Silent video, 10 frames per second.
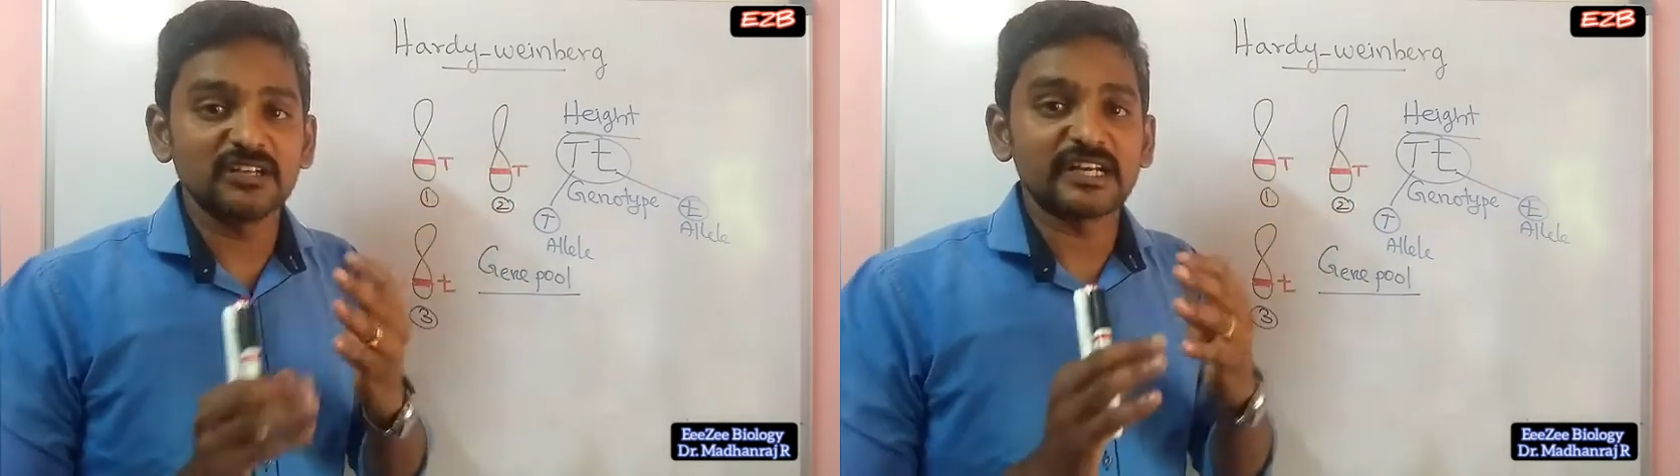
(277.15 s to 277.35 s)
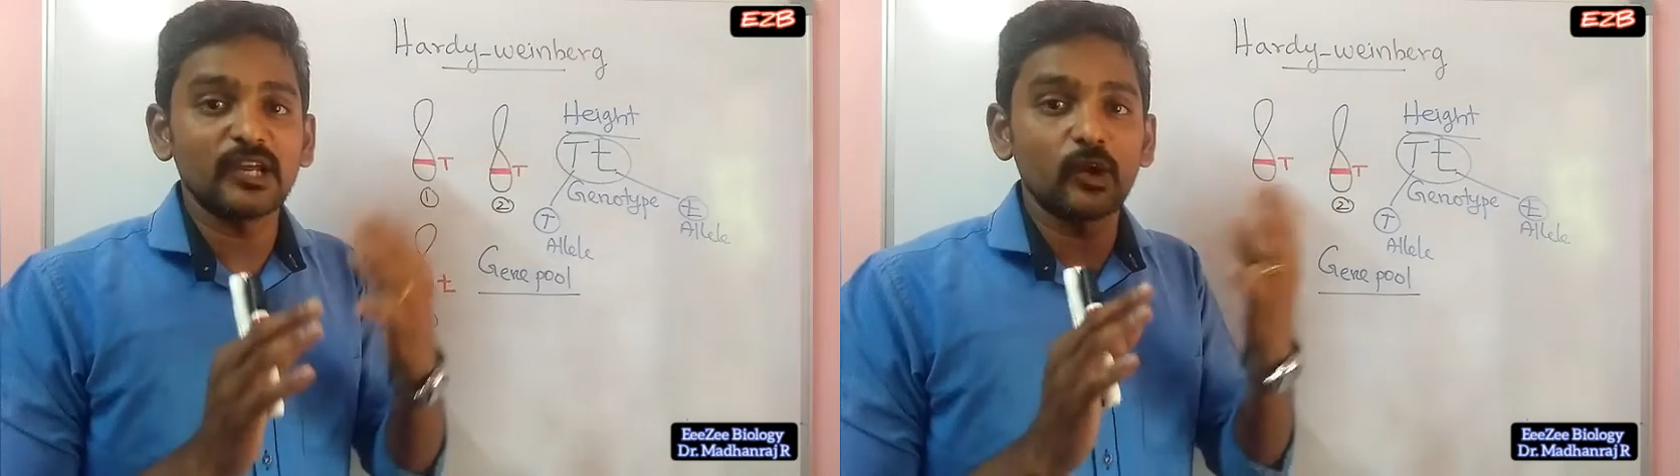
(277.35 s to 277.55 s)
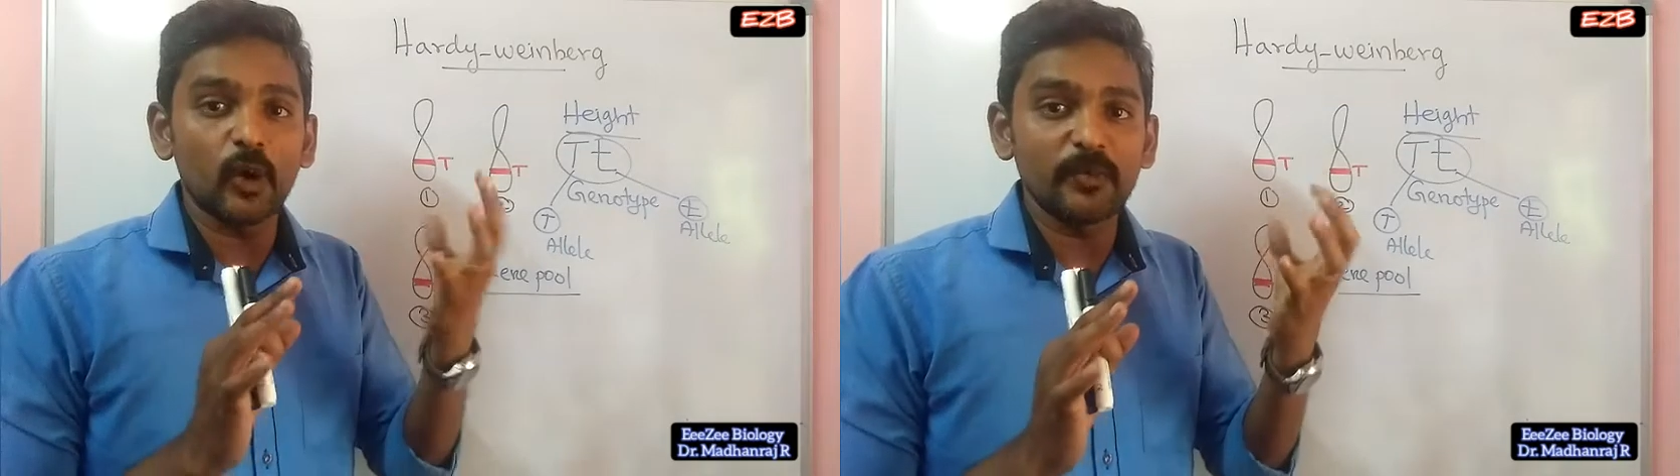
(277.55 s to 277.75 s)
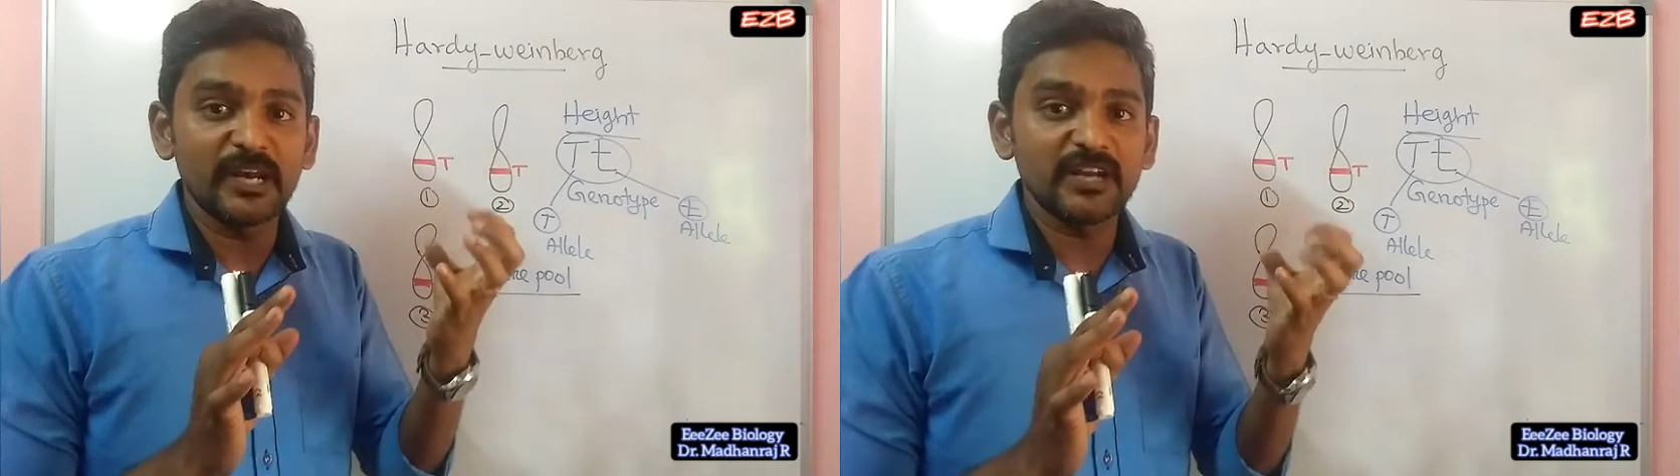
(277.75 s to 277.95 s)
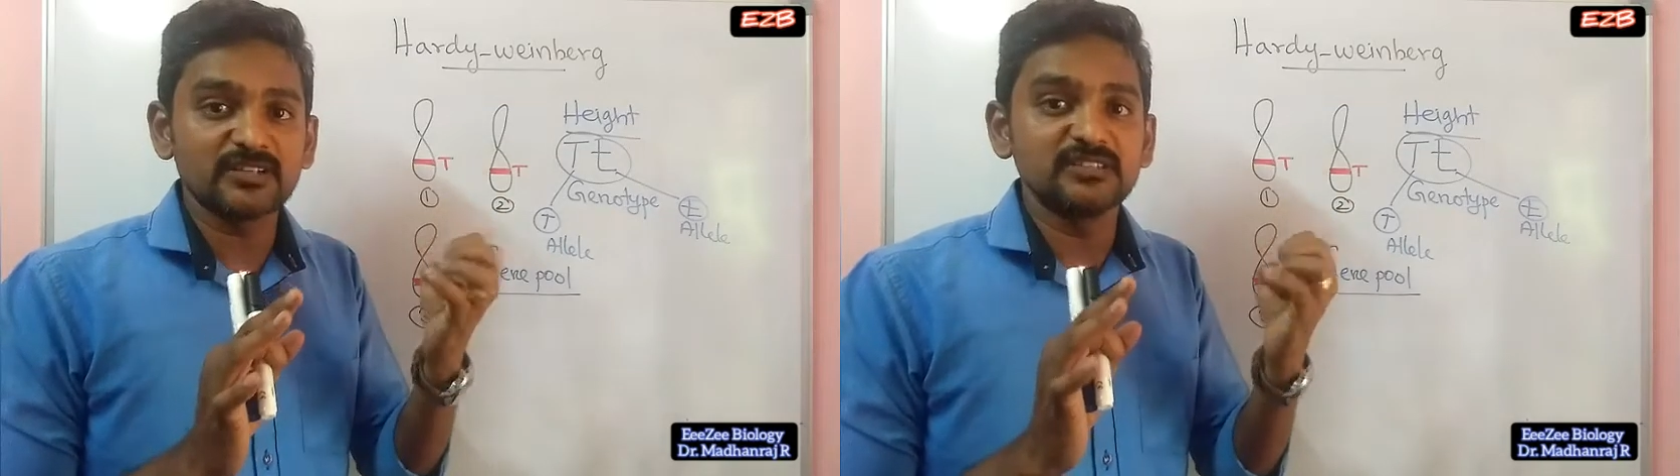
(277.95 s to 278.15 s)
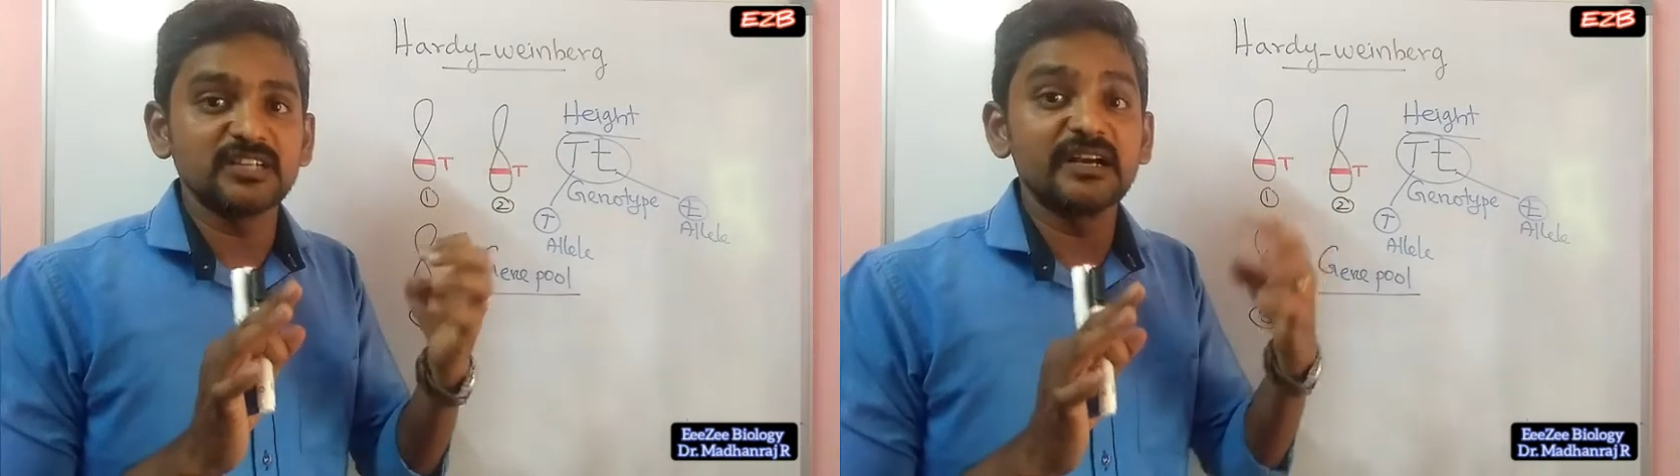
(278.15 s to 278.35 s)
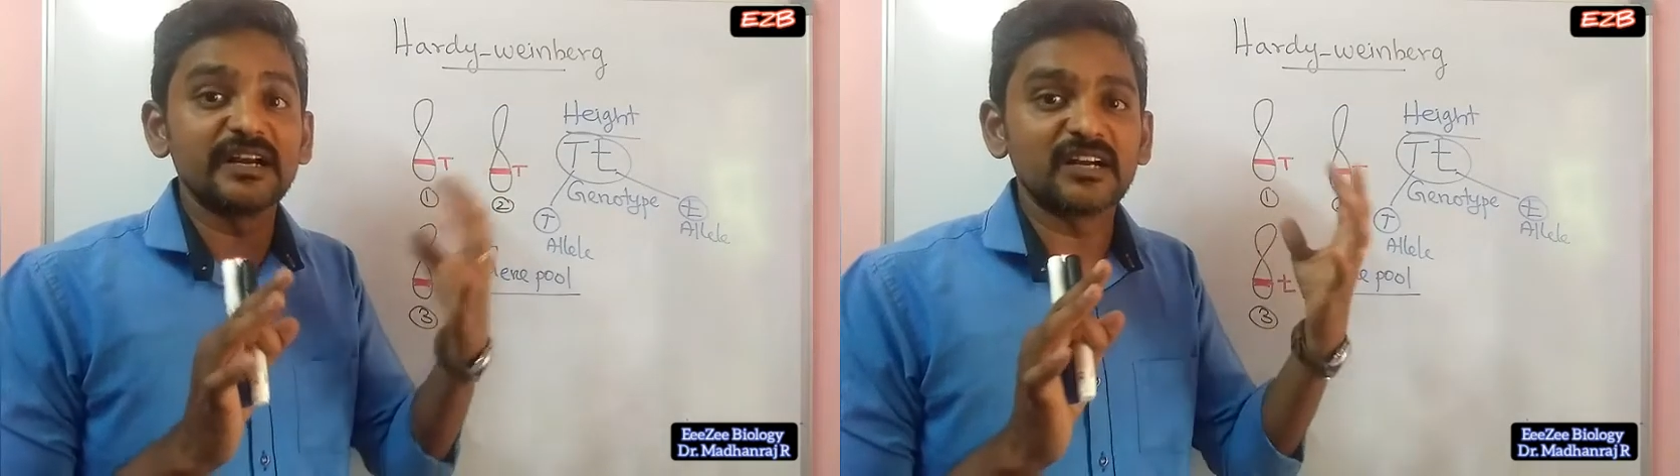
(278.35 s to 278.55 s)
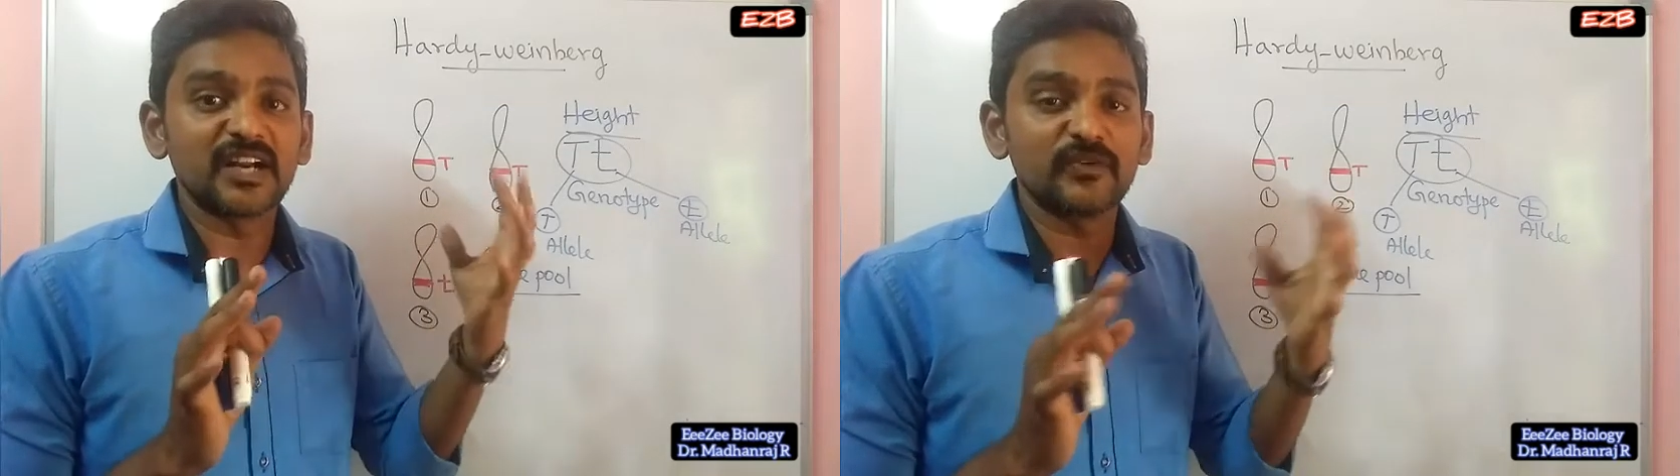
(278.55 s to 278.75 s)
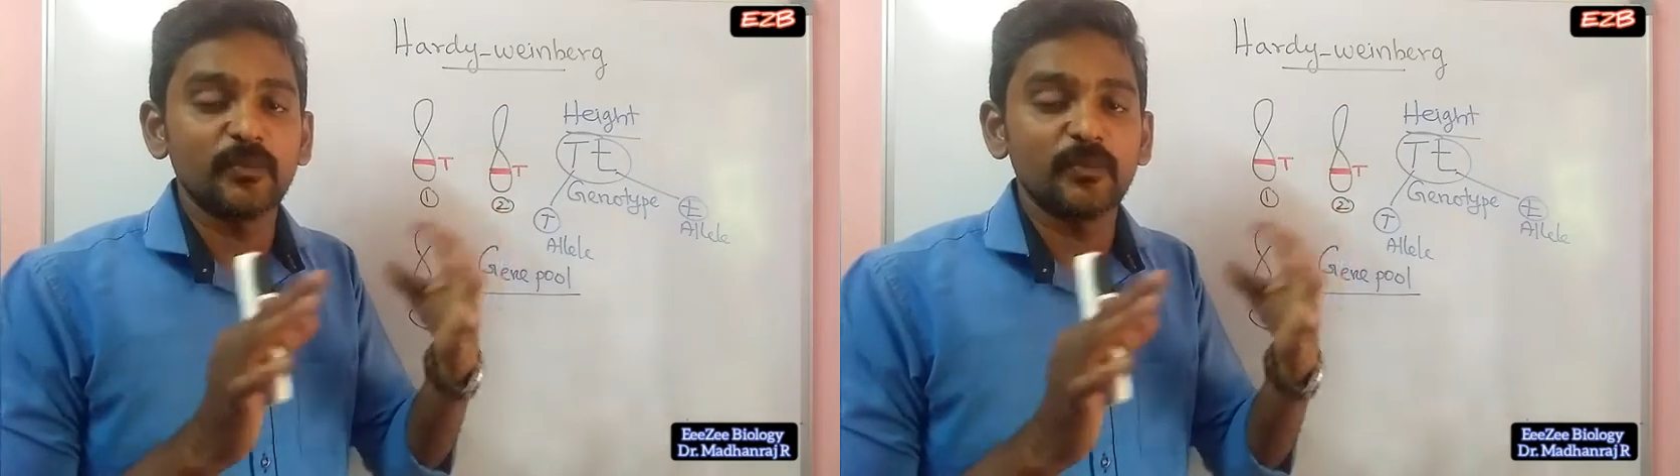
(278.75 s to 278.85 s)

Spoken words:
recombination, genetic drift.